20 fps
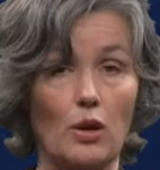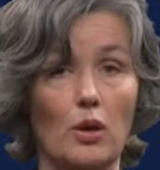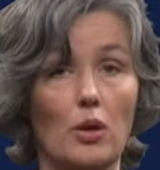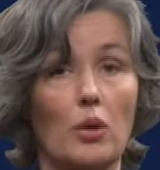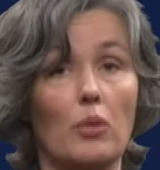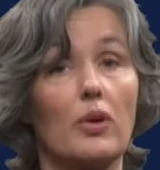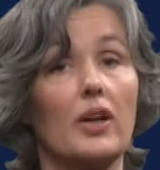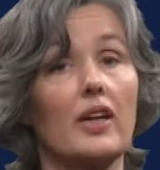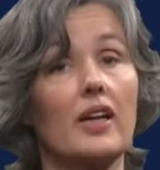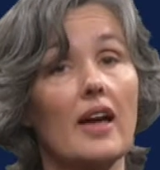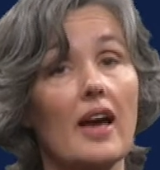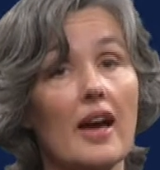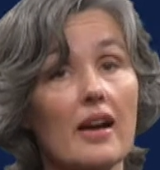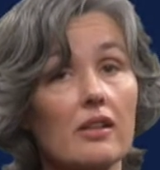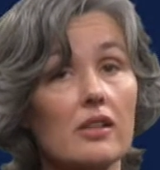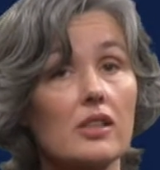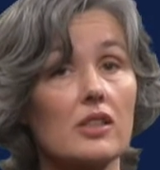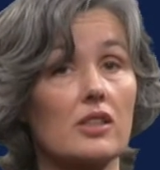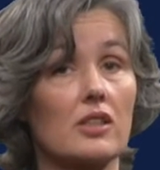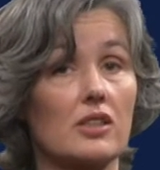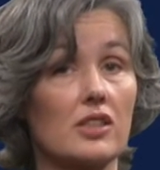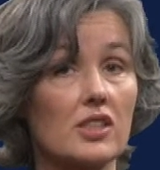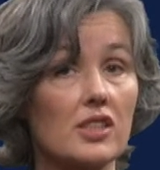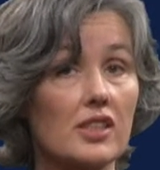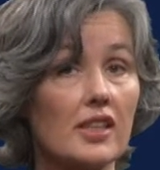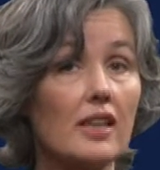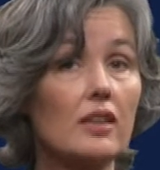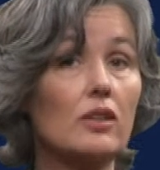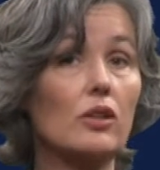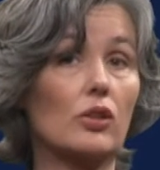when errors on
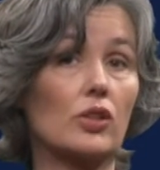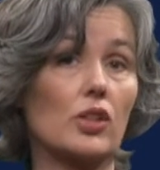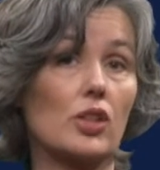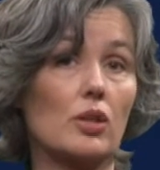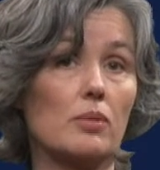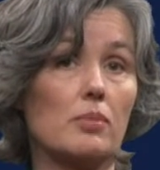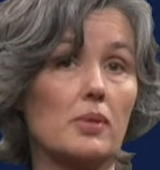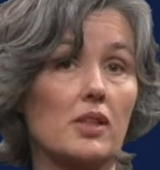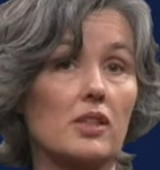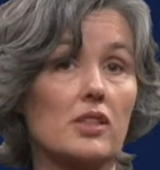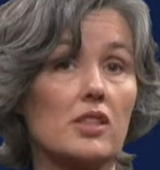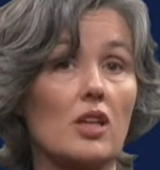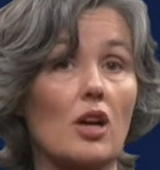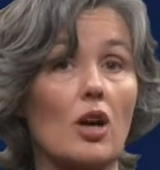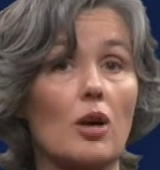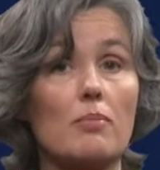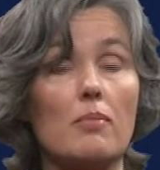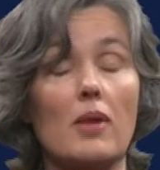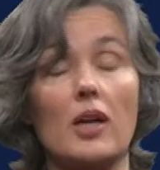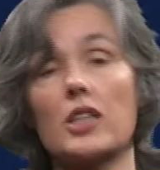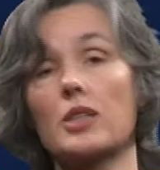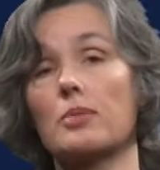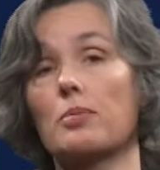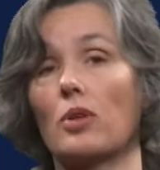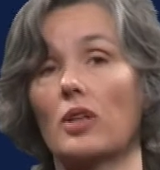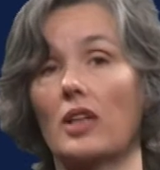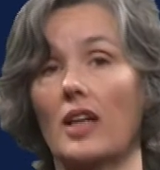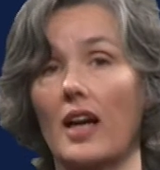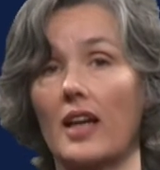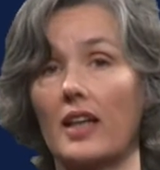single qubits are much more
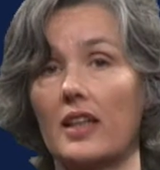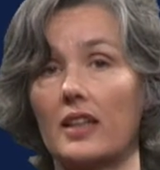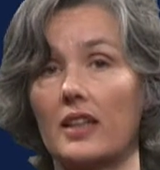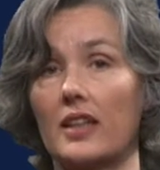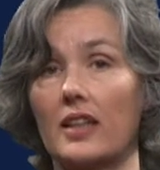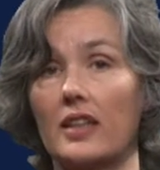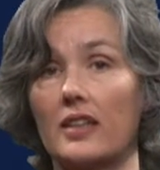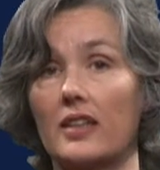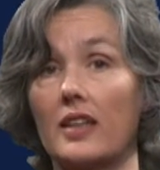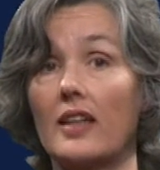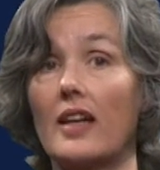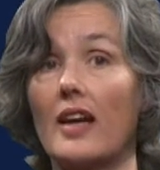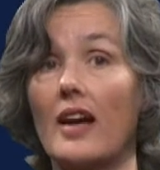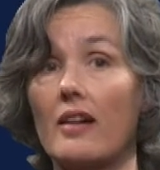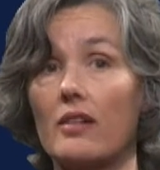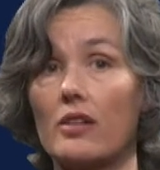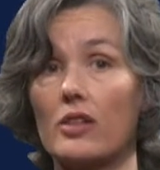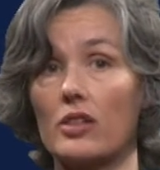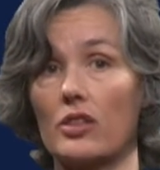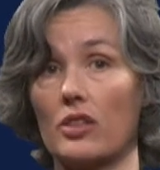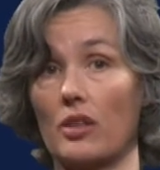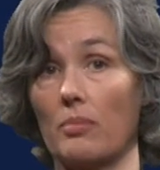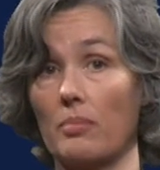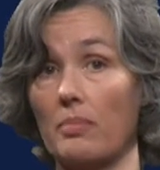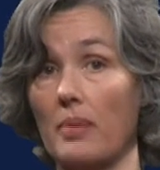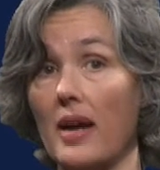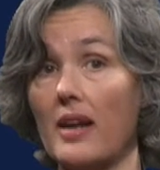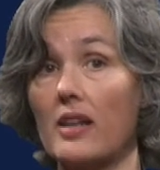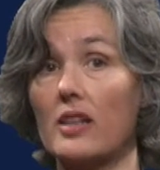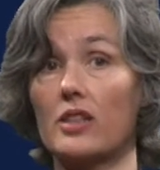likely than errors on
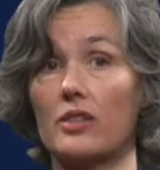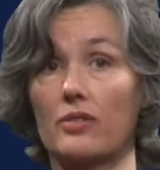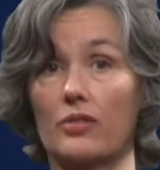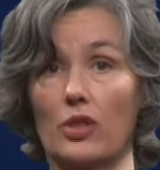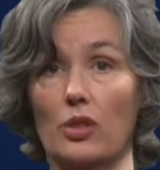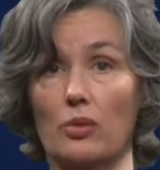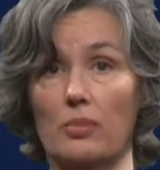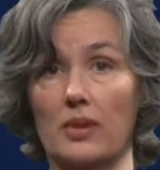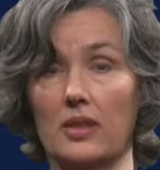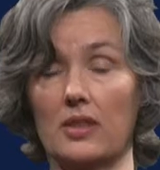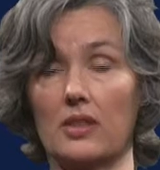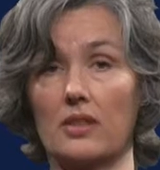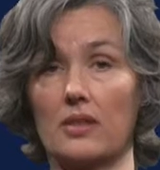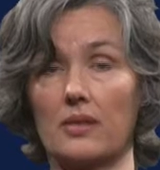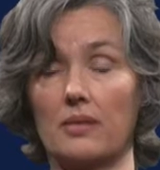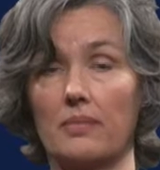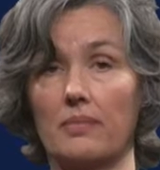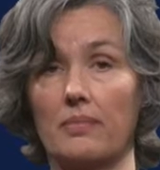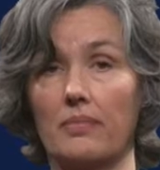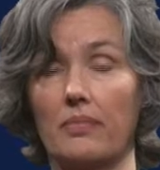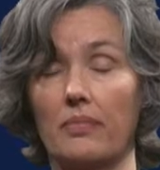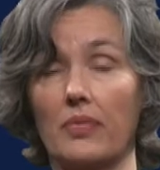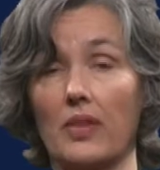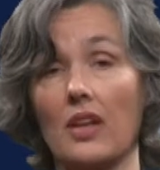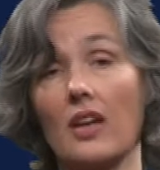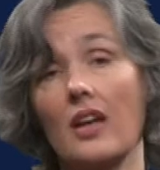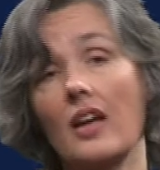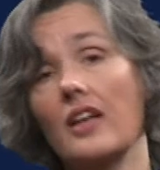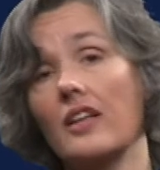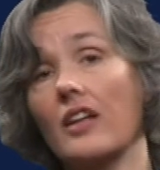pairs of qubits.
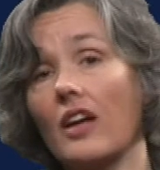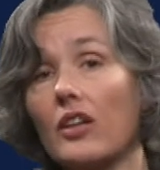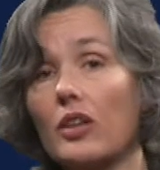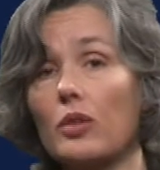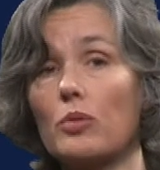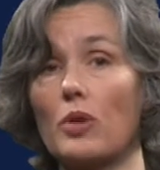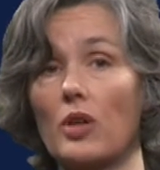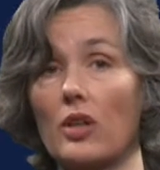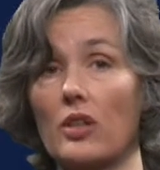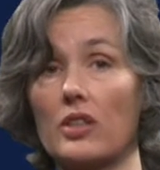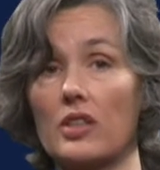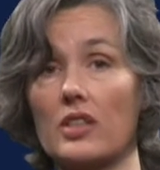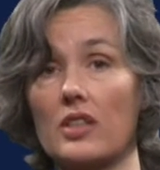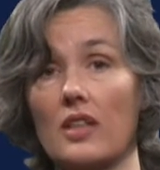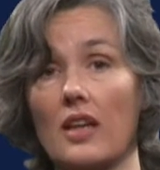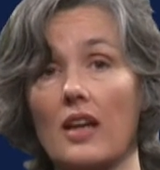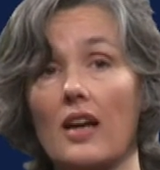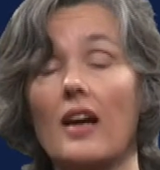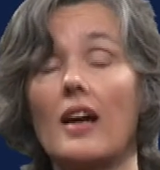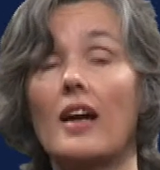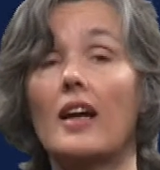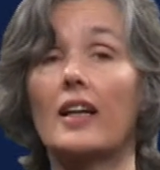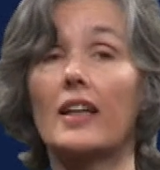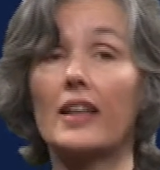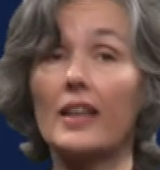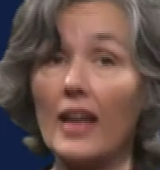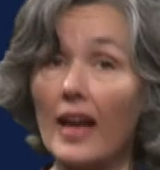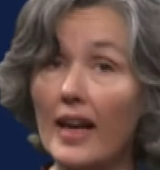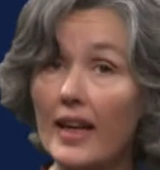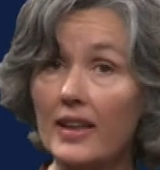In other words,
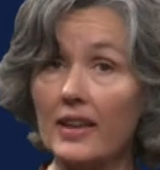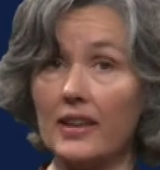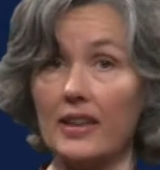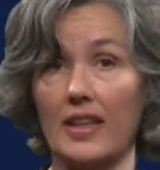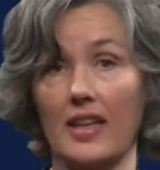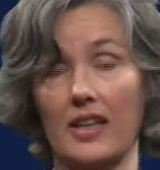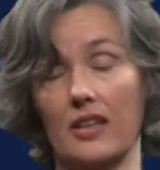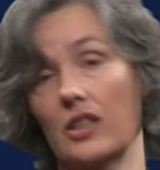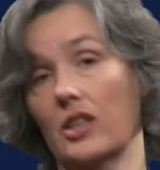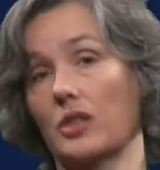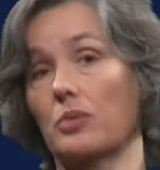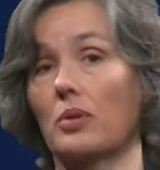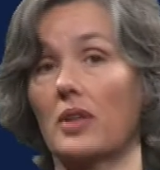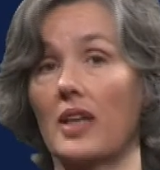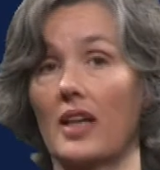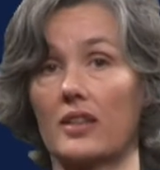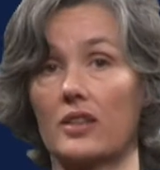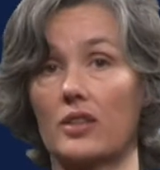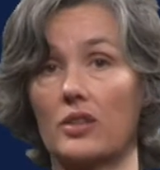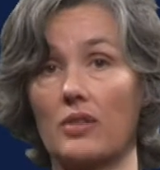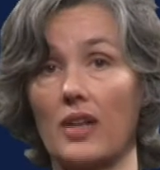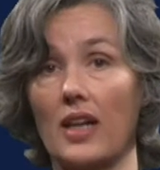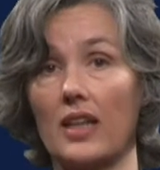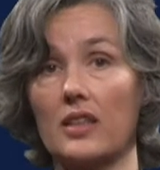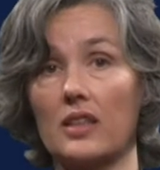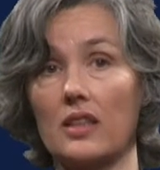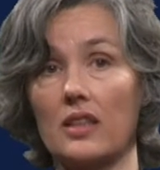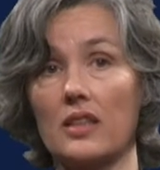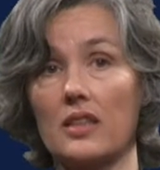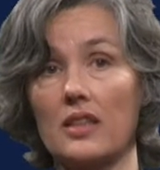likely errors will get
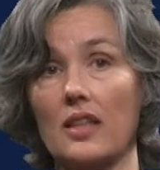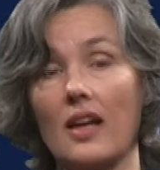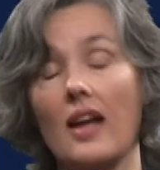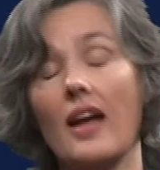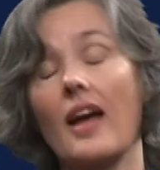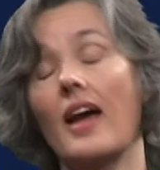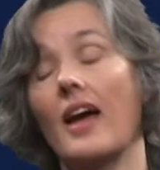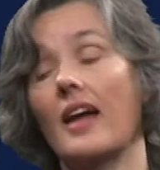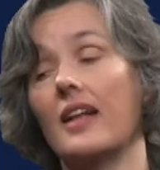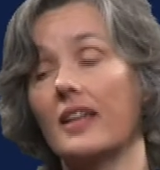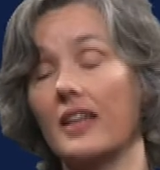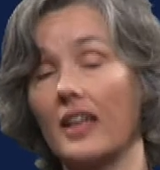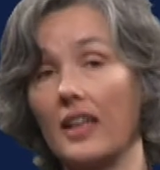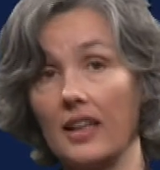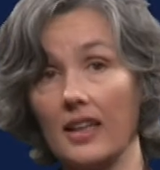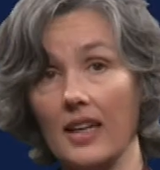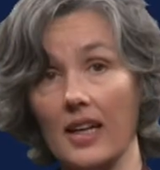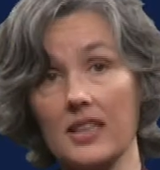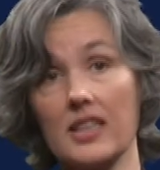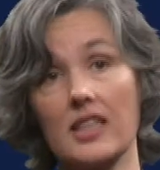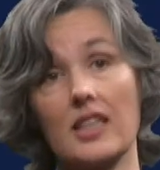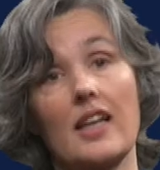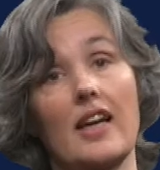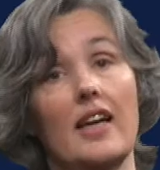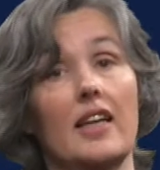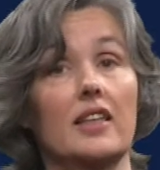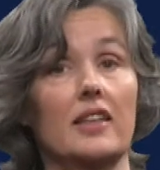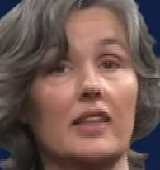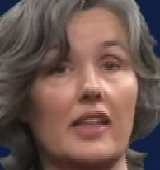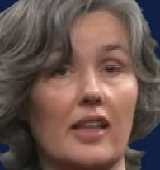corrected and the less
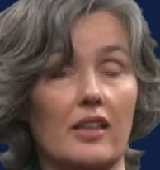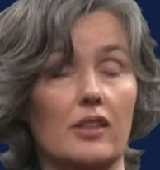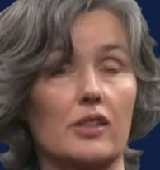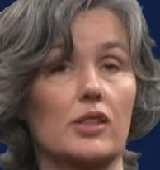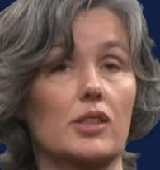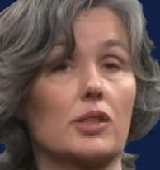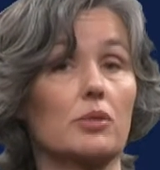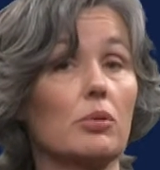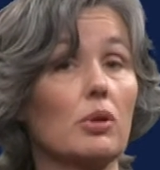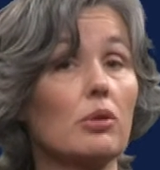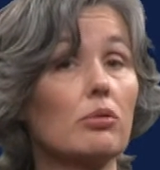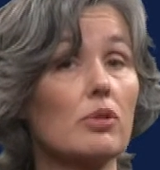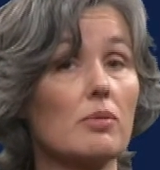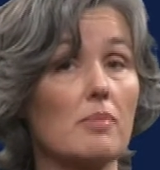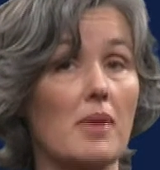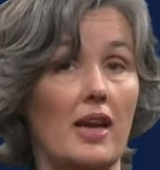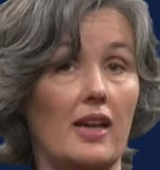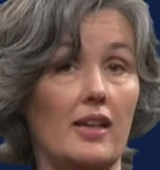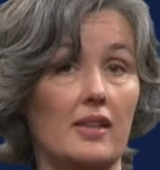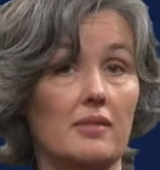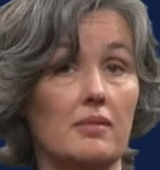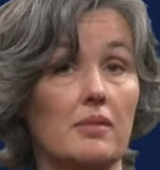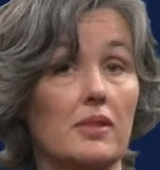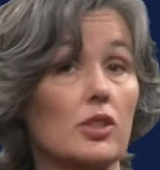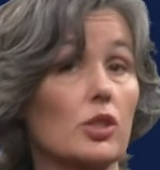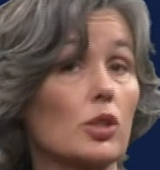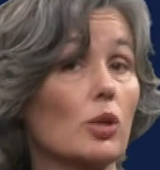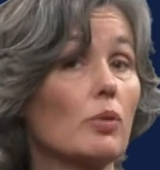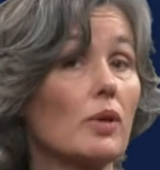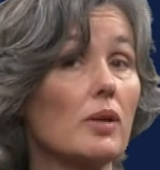likely errors will remain,
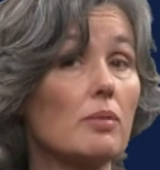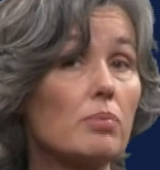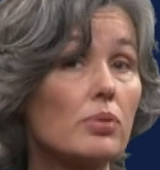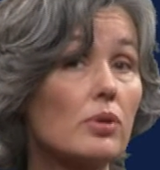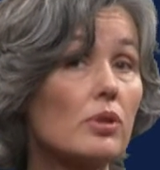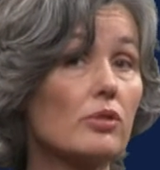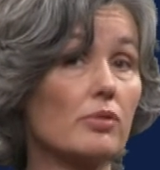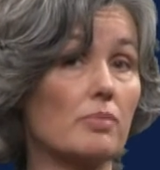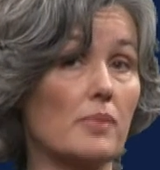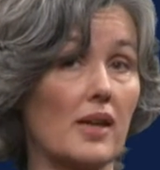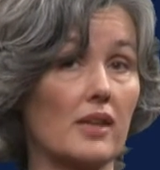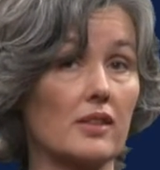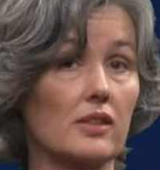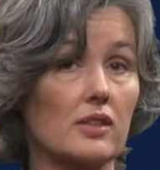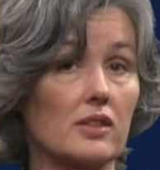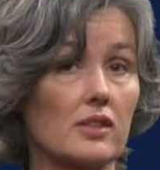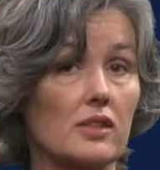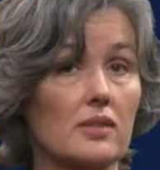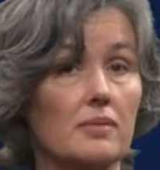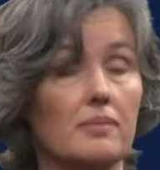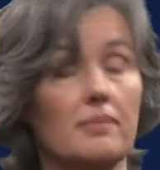so we improve matters.